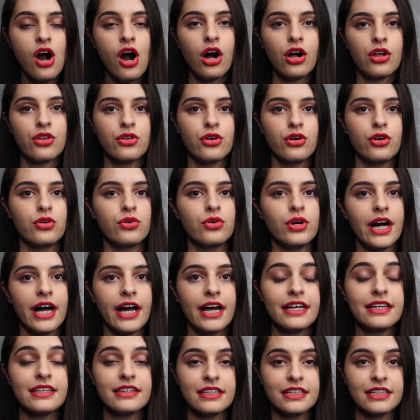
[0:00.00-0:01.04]
Although
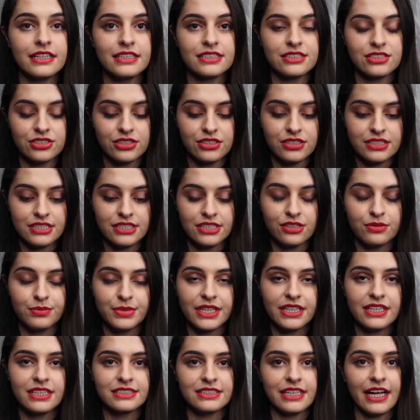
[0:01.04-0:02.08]
I think it's a good deal
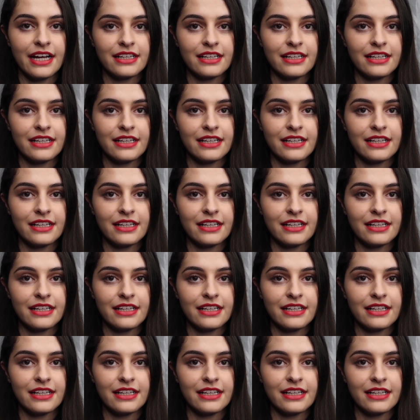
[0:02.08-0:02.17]
because